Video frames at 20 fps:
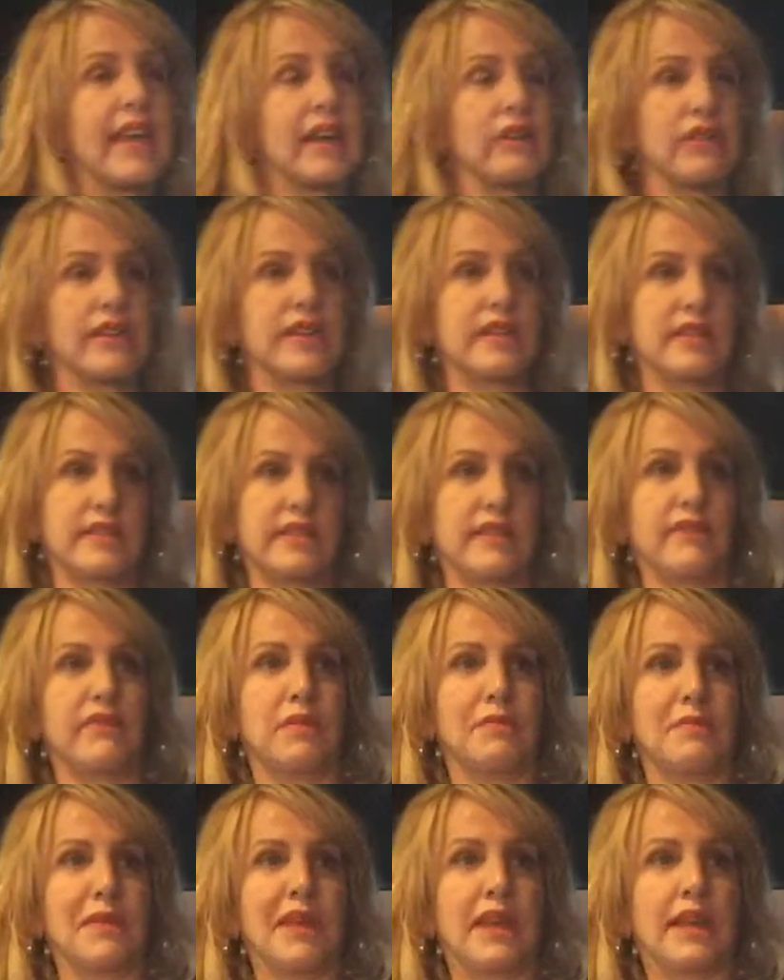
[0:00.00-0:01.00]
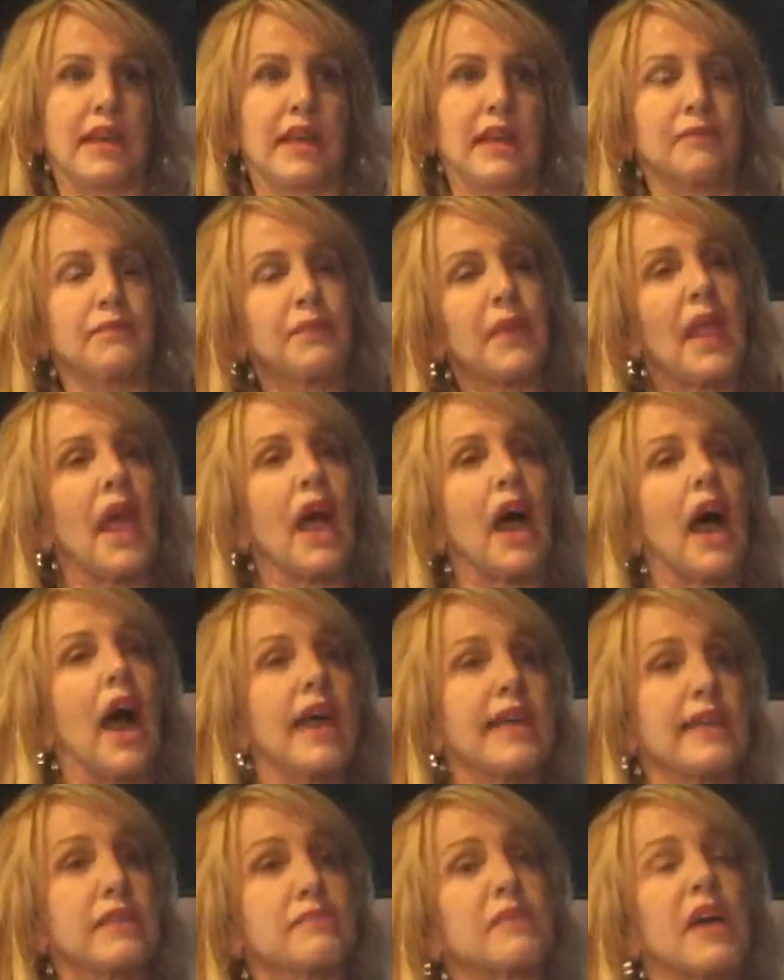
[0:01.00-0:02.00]
areas of the meeting.
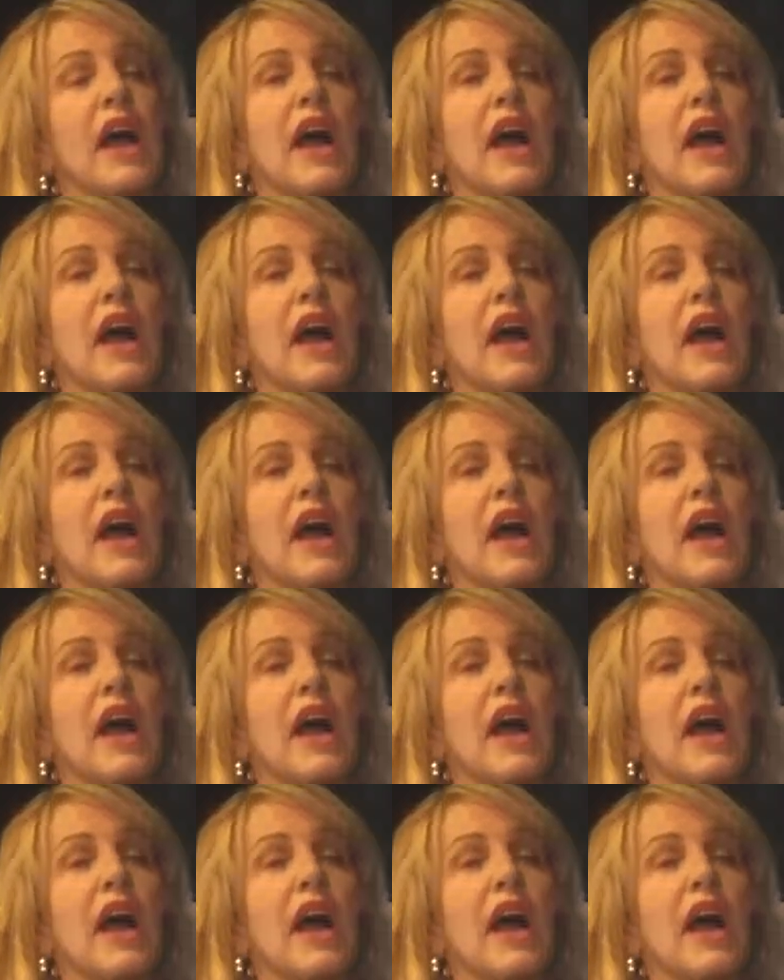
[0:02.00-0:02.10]
I am